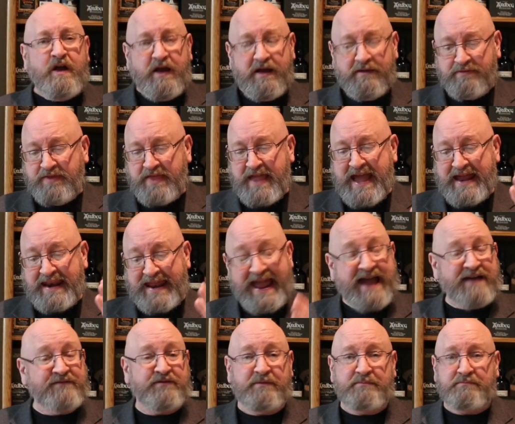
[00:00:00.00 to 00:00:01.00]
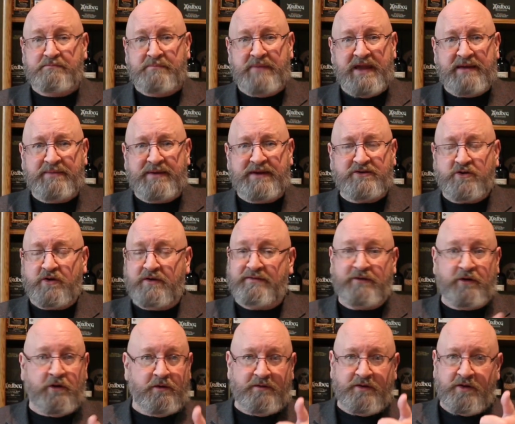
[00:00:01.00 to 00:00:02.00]
that have maybe
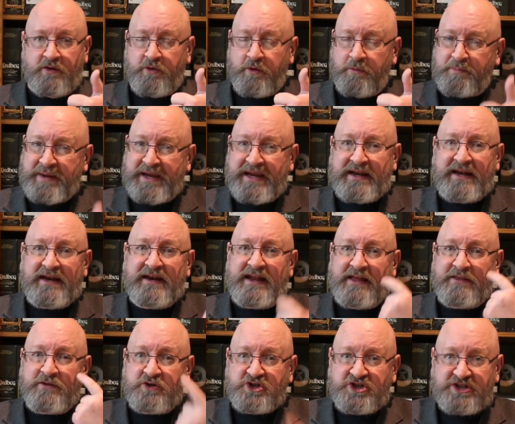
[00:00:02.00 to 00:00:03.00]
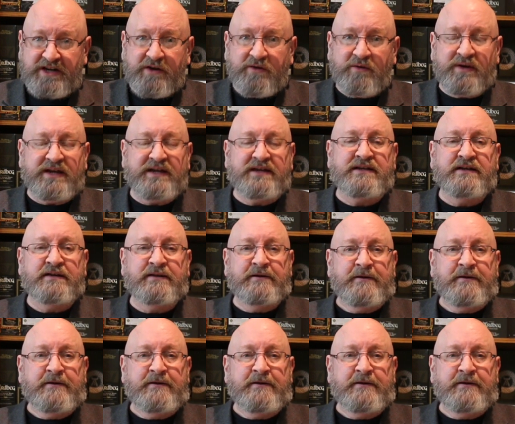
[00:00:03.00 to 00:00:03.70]
they're peated and they're sherried,